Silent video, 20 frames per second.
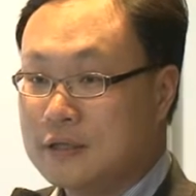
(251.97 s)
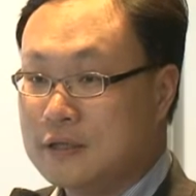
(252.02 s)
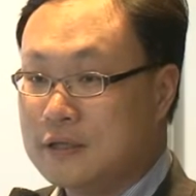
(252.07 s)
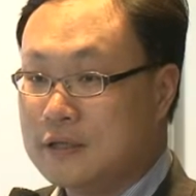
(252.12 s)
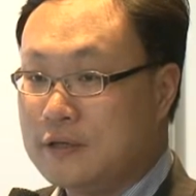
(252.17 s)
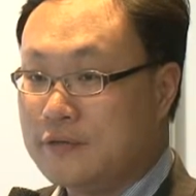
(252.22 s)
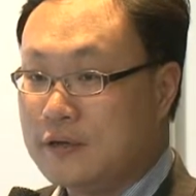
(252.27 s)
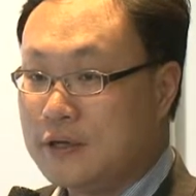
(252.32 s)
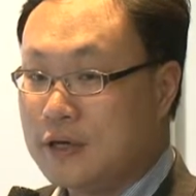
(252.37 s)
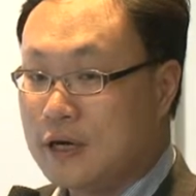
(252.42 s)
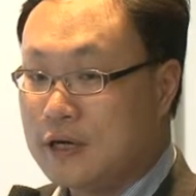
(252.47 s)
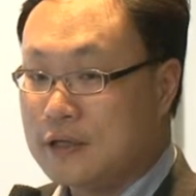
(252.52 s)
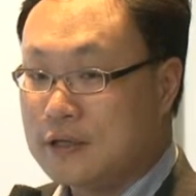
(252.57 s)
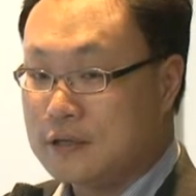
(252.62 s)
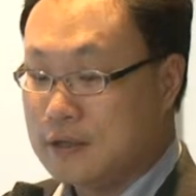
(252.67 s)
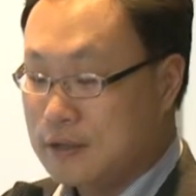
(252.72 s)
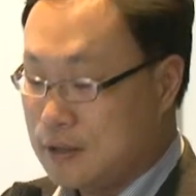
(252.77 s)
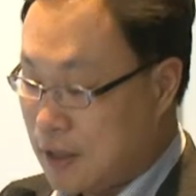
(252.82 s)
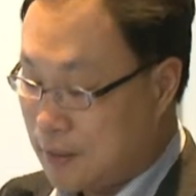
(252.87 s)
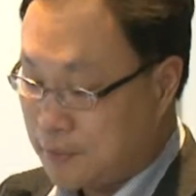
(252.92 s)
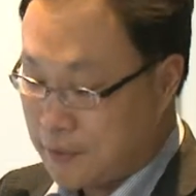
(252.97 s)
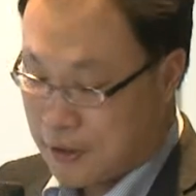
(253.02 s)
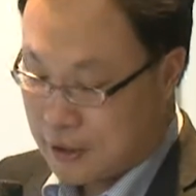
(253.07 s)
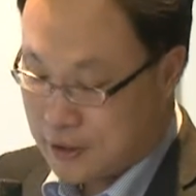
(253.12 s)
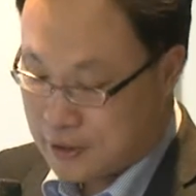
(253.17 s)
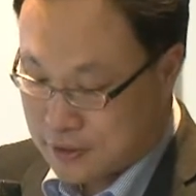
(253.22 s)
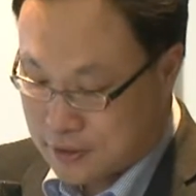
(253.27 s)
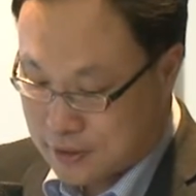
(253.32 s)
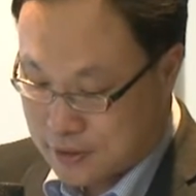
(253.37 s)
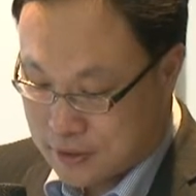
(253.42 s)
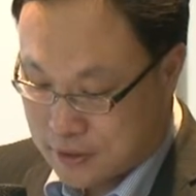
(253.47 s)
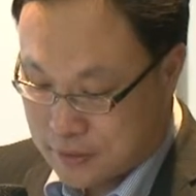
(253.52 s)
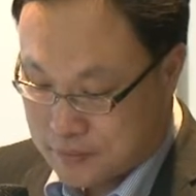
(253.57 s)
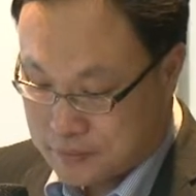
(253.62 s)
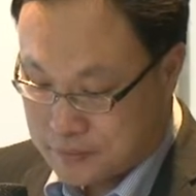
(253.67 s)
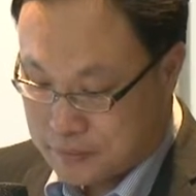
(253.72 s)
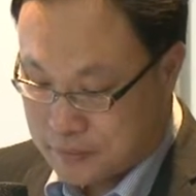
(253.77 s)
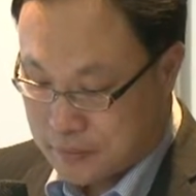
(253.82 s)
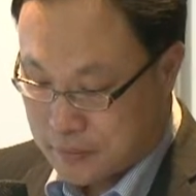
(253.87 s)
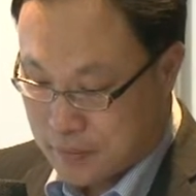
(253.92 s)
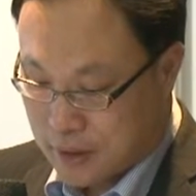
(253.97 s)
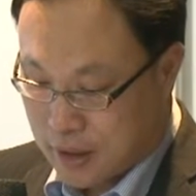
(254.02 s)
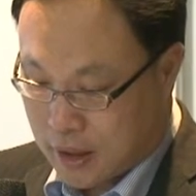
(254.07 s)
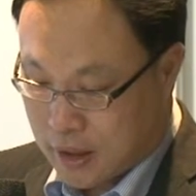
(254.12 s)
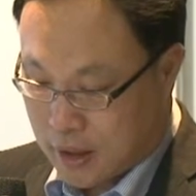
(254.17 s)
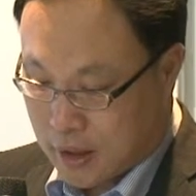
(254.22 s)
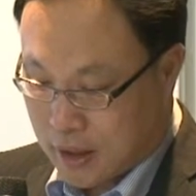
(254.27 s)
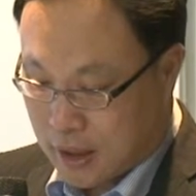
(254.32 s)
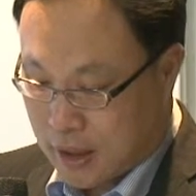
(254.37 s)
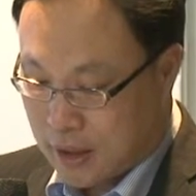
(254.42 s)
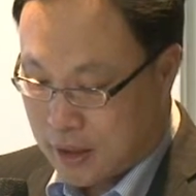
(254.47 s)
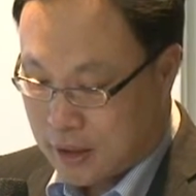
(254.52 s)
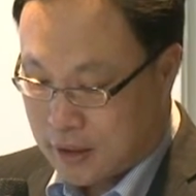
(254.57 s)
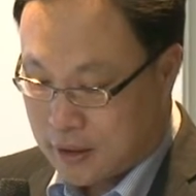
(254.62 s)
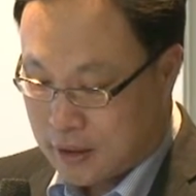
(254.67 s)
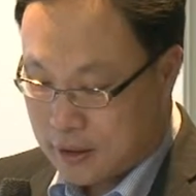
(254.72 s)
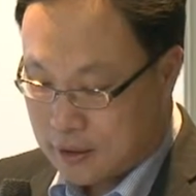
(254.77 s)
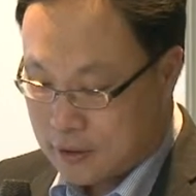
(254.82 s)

and even other applications. And